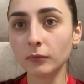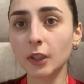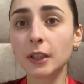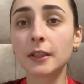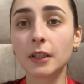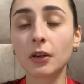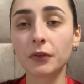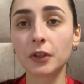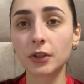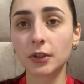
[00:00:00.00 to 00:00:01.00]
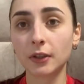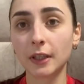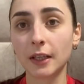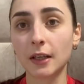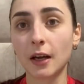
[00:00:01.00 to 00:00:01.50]
the city of Kherson
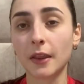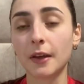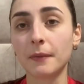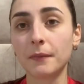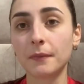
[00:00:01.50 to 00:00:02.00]
and other